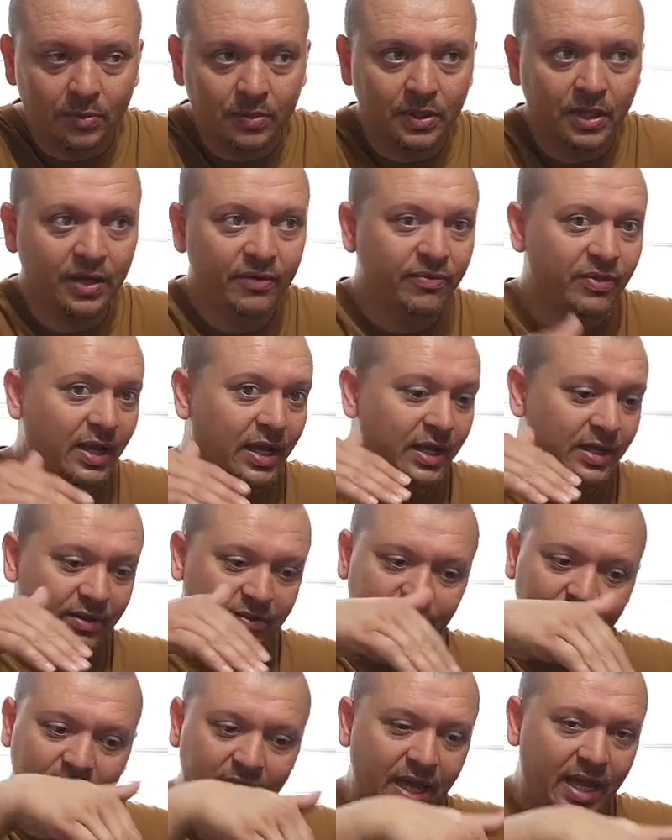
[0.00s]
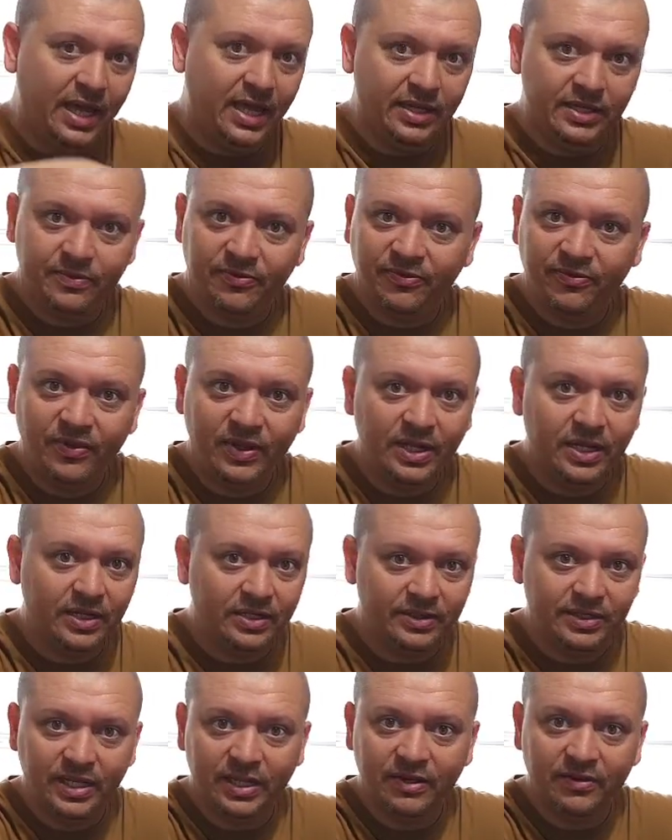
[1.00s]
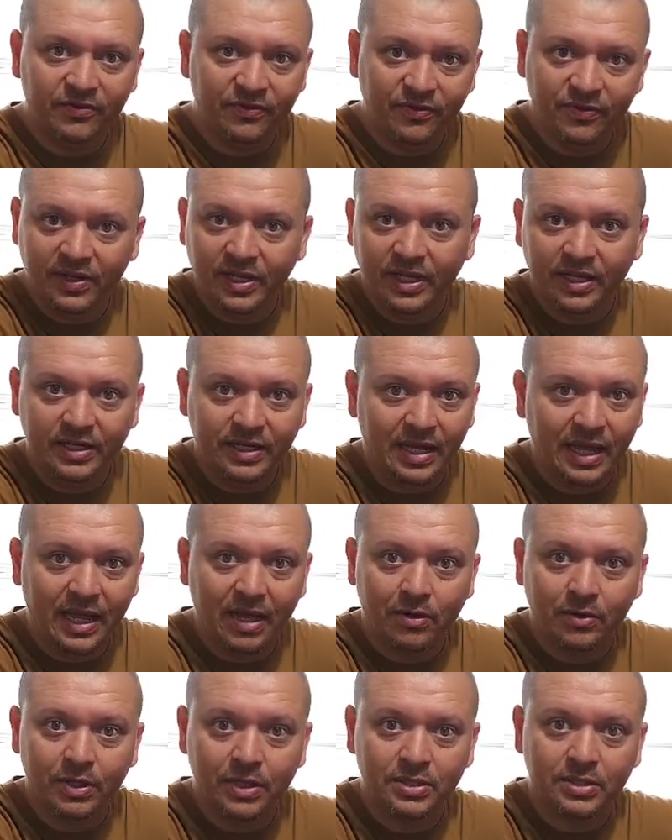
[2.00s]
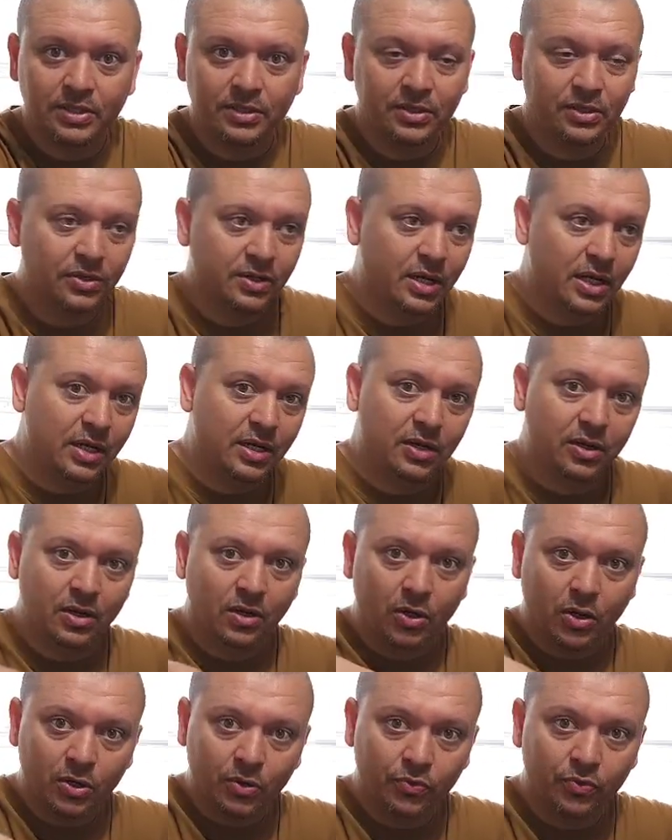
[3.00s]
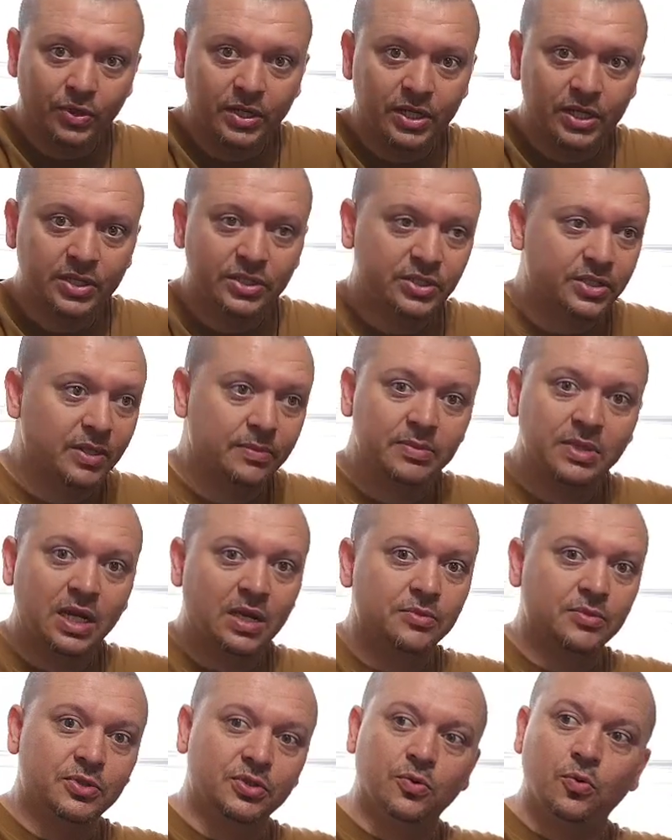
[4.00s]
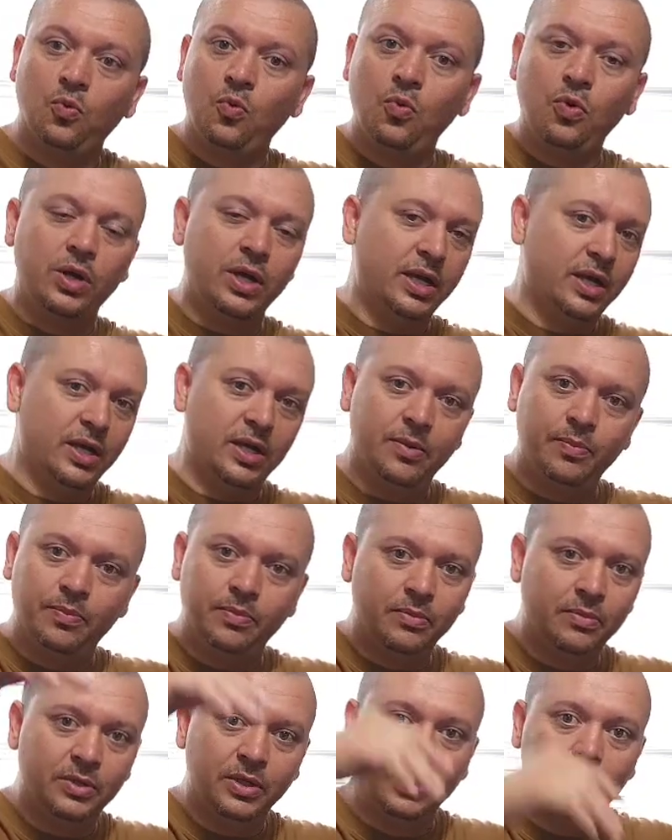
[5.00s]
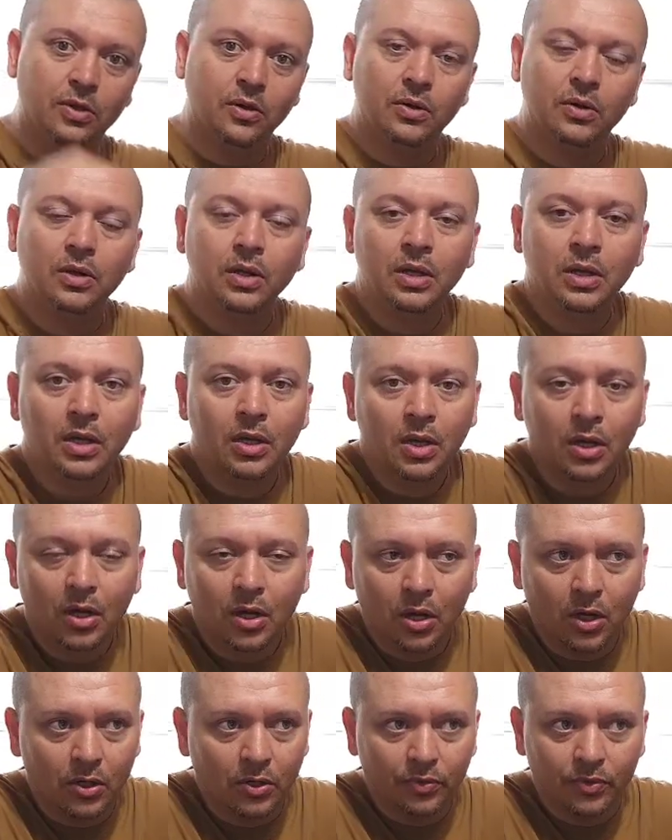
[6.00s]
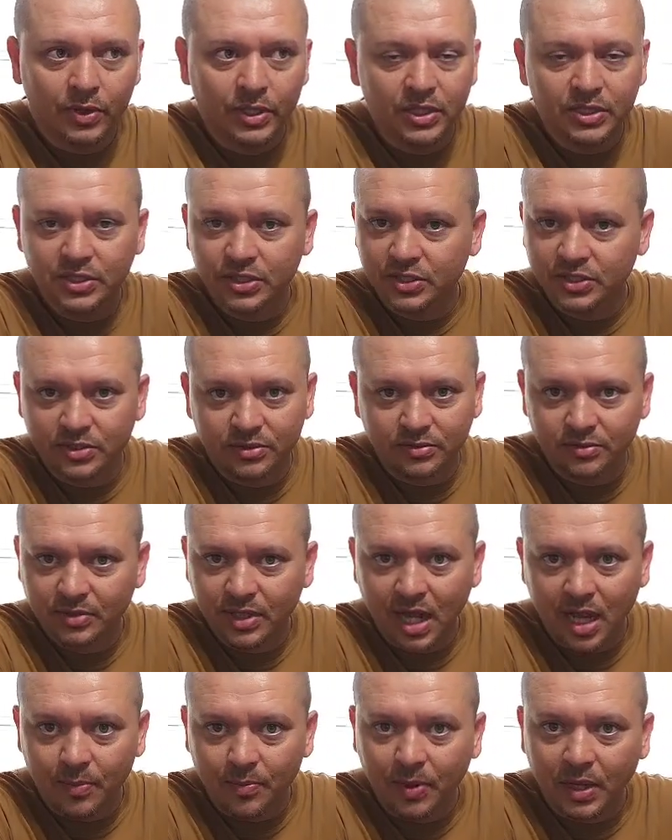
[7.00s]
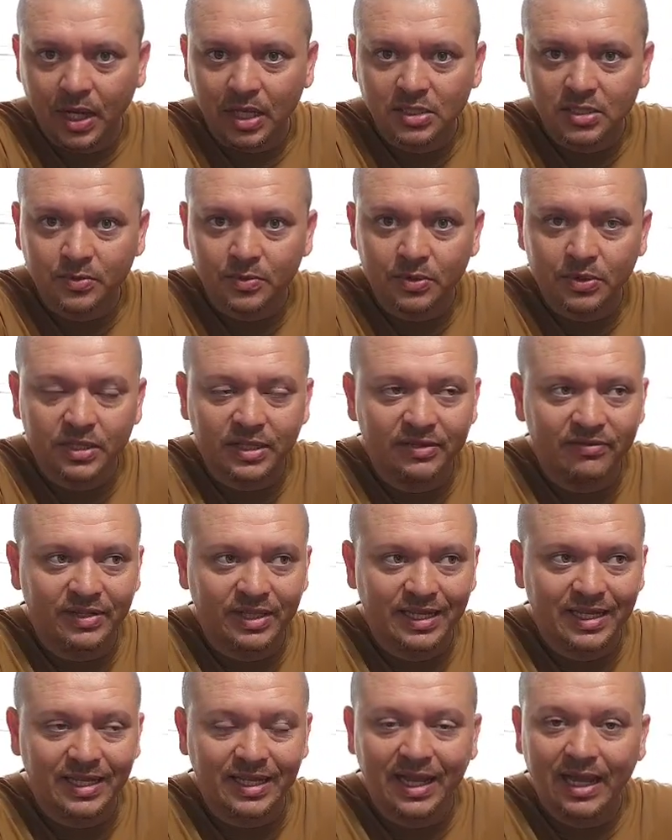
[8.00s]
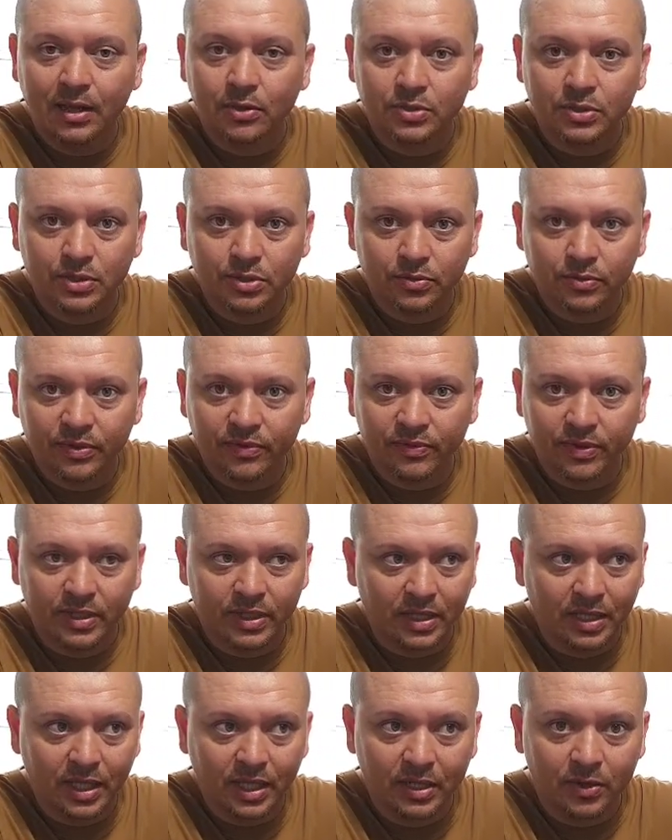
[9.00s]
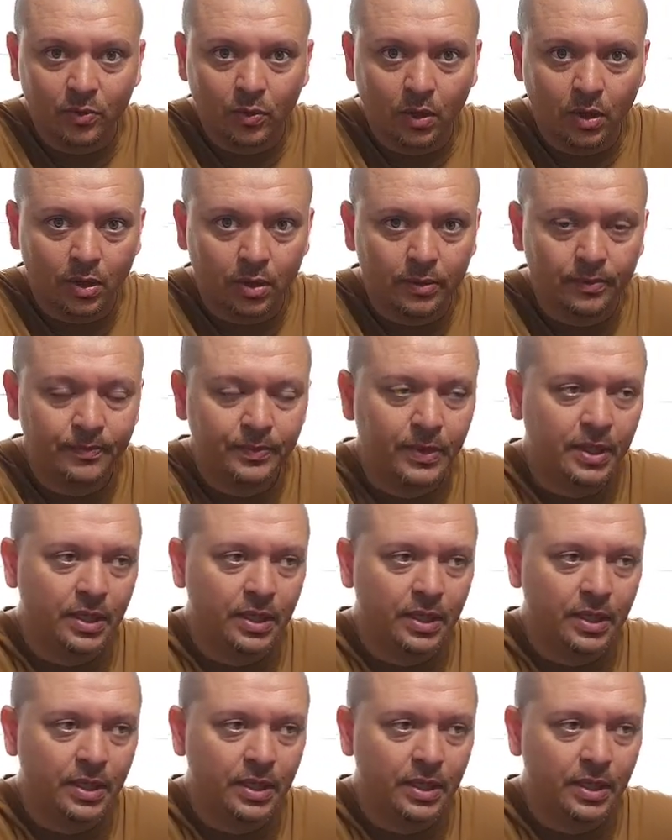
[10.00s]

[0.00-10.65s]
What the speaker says: I mean, you have like 8 feet, 10 feet down until you're kind of on a ridge. Sometimes you're way up, on a ridge. It's not possible to even get down to the river to collect water.